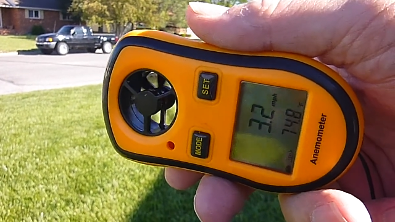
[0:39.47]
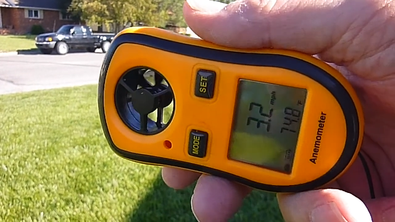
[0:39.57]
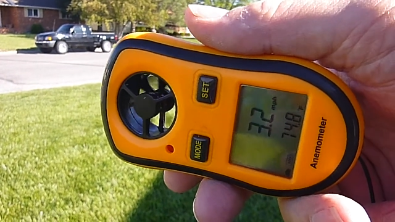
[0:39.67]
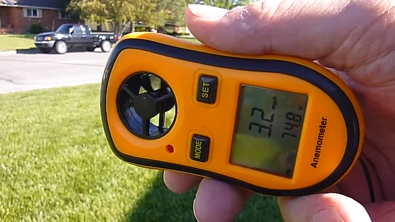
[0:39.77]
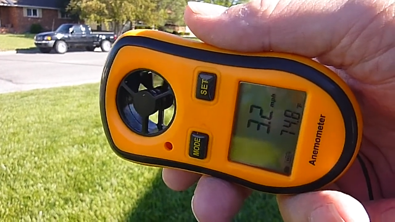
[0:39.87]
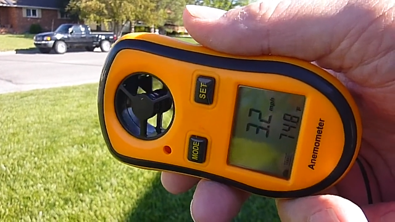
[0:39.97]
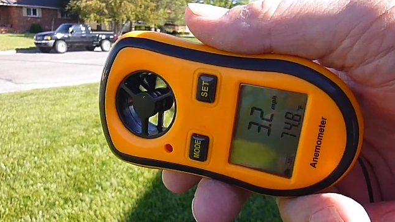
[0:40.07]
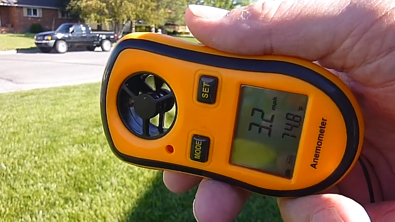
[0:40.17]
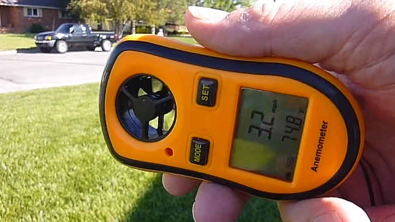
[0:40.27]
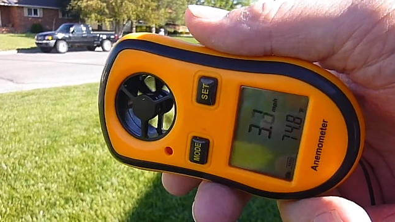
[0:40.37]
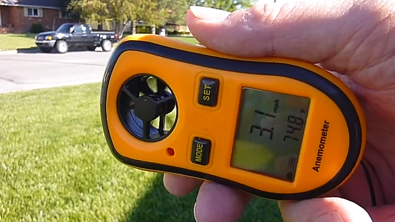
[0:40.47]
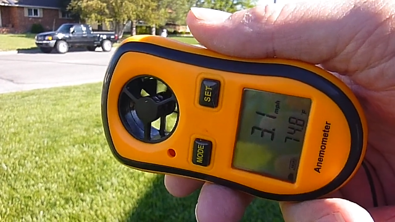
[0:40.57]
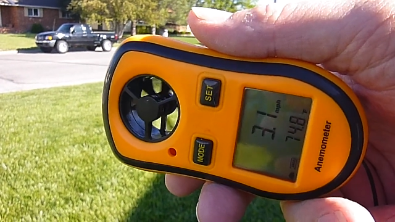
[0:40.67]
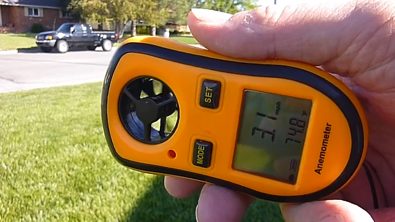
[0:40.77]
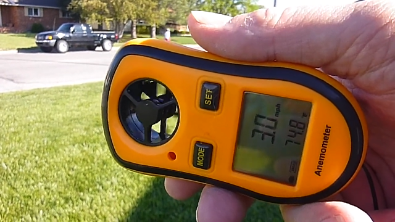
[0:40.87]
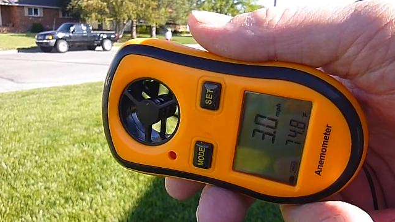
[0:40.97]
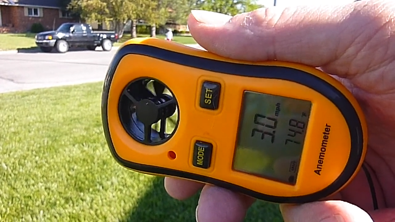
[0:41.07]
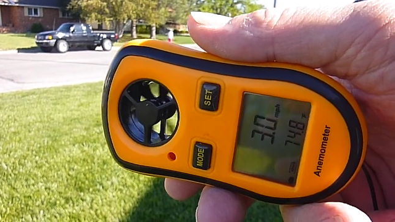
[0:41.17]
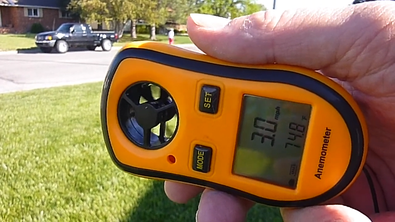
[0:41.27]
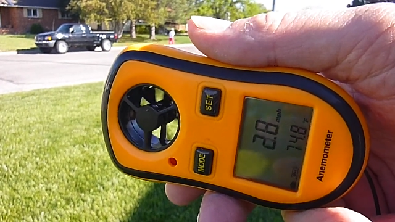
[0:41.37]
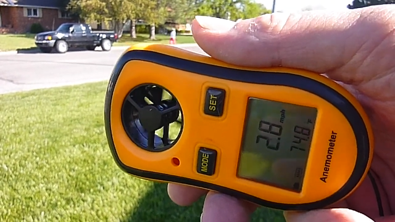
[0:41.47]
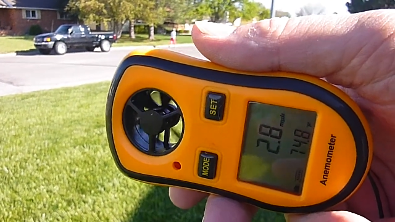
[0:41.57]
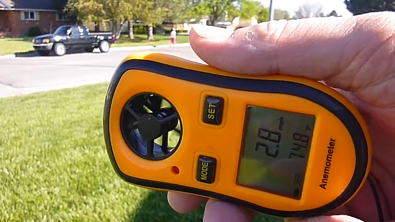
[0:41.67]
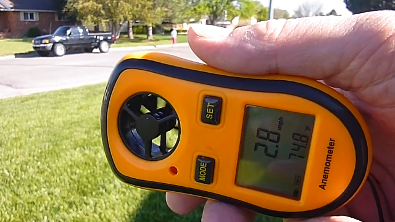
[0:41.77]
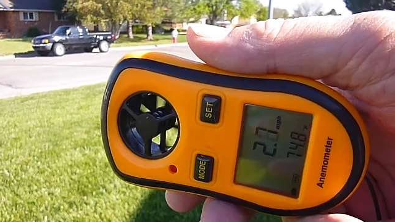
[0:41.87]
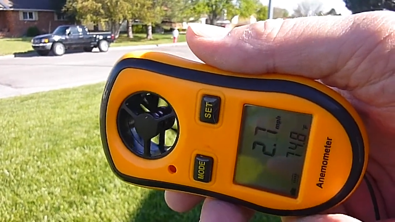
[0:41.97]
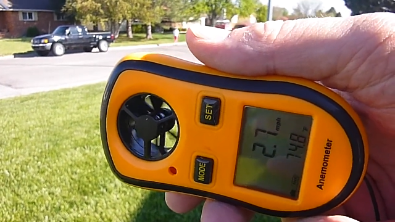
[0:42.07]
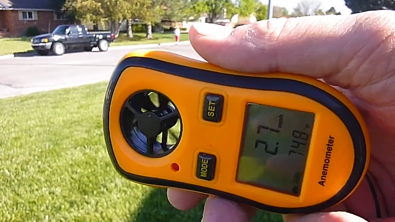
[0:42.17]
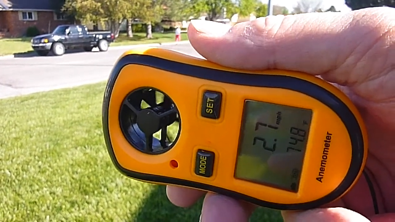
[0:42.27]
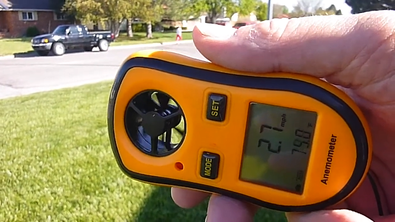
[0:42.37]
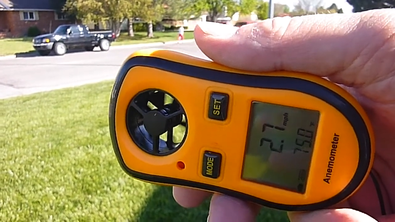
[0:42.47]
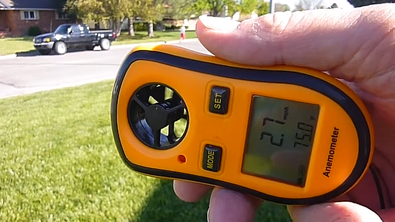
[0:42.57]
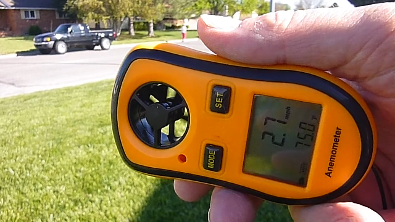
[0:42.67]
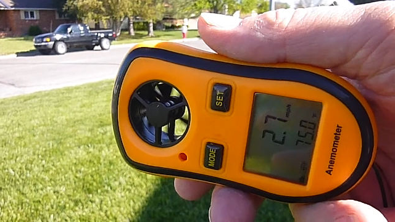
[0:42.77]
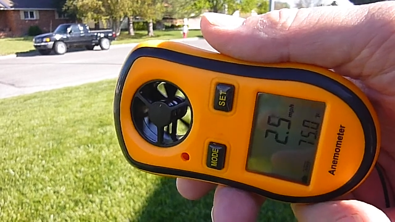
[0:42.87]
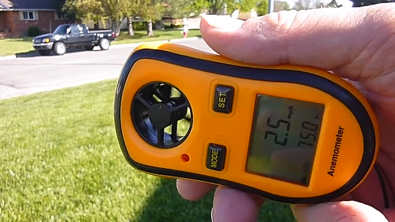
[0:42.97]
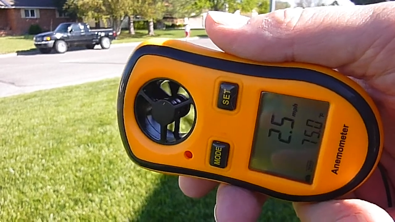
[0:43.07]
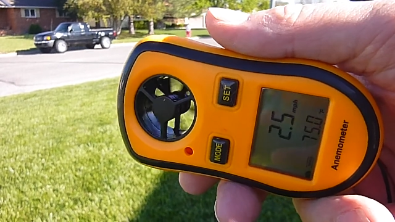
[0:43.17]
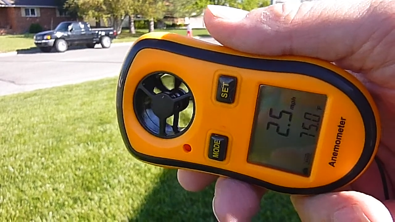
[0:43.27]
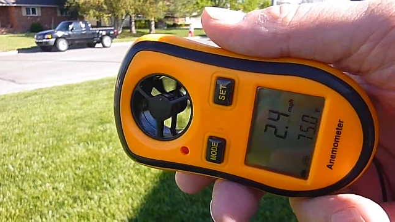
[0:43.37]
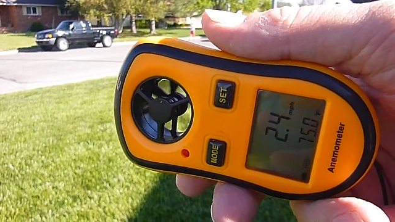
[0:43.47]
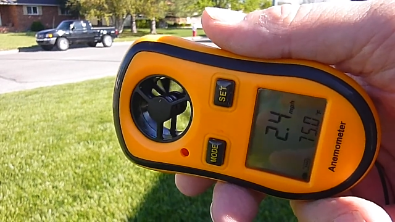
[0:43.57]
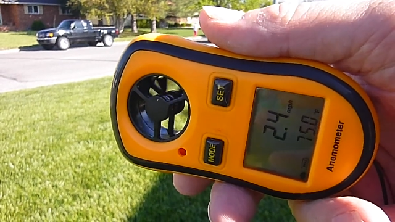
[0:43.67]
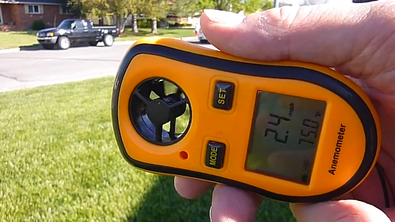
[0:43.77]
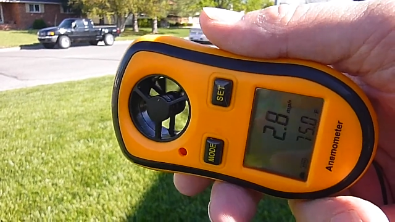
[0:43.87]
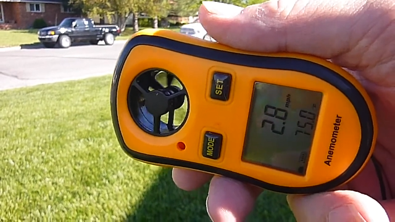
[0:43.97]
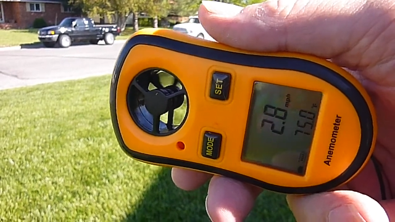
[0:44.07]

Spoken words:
Nobody's mouth can be seen.